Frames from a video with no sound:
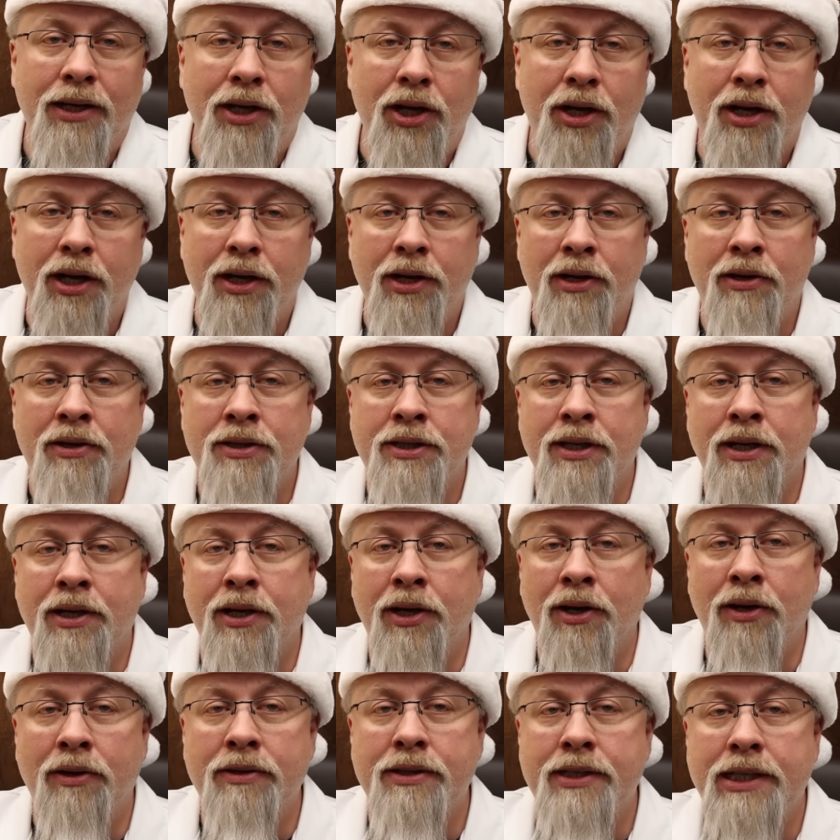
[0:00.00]
You can use the
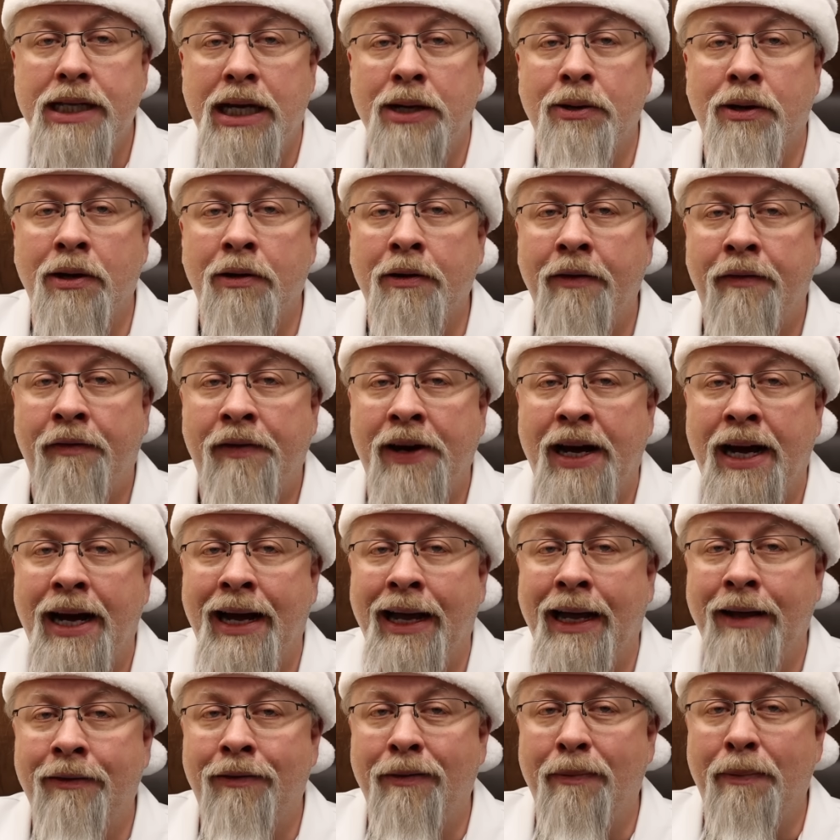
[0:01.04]
code
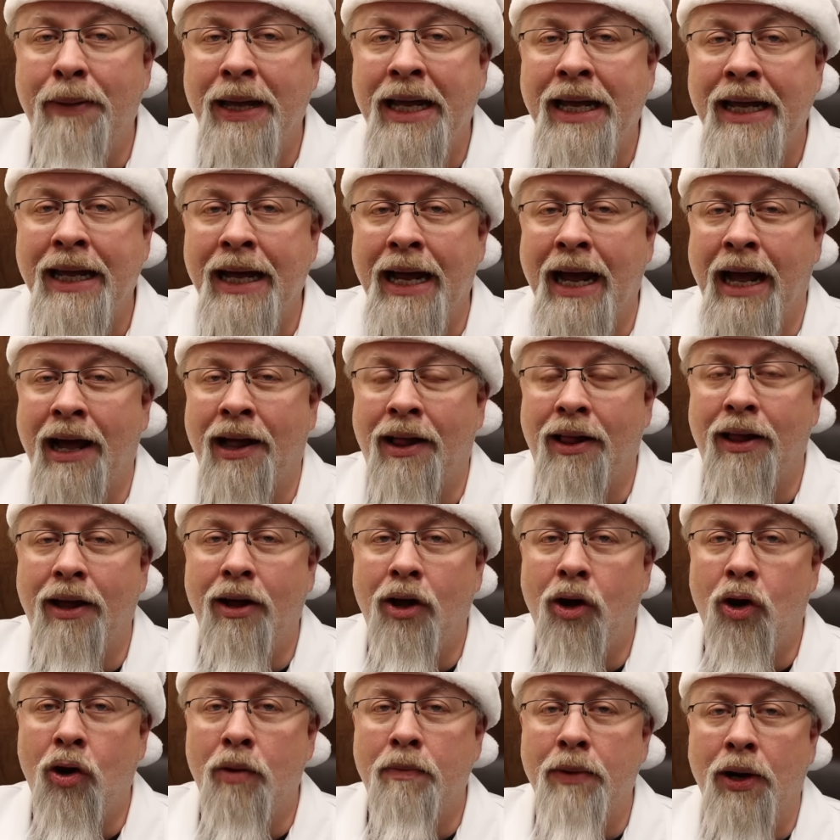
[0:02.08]

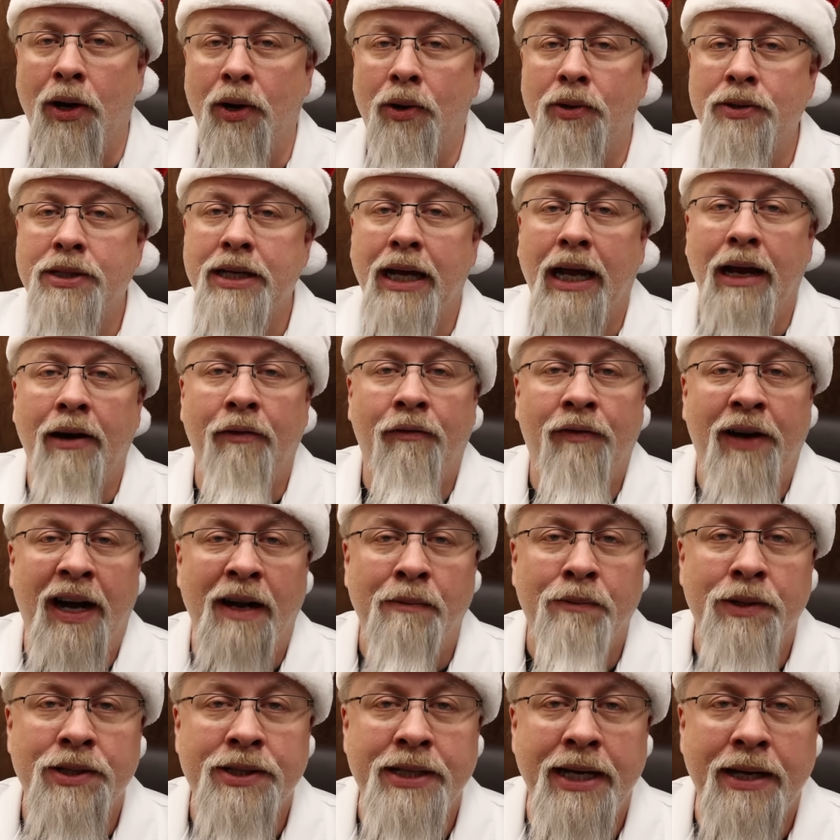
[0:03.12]
05BLHOBO to get
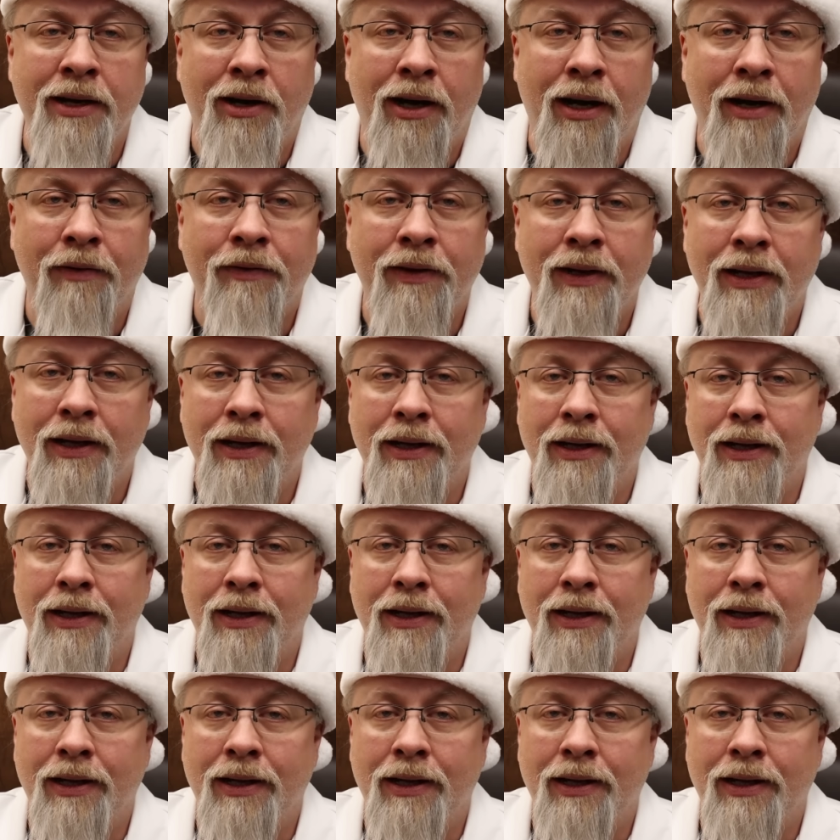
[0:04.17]
5% off